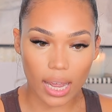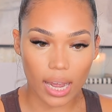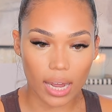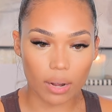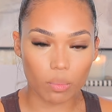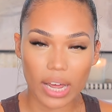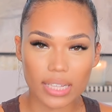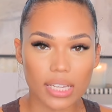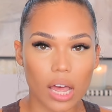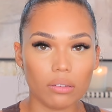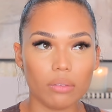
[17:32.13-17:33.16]
And when I
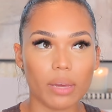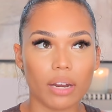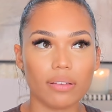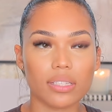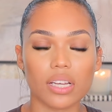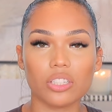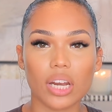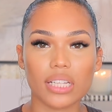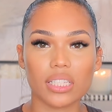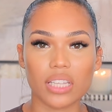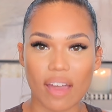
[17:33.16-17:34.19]
tell you manifestation
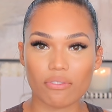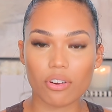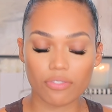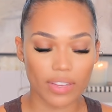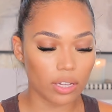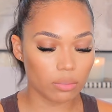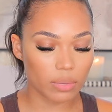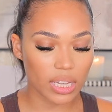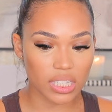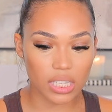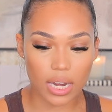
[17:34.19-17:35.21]
has never failed
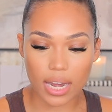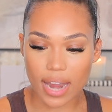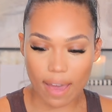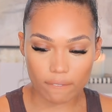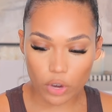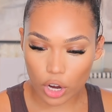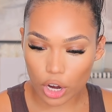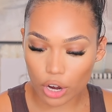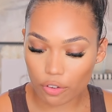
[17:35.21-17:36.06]
me, it's never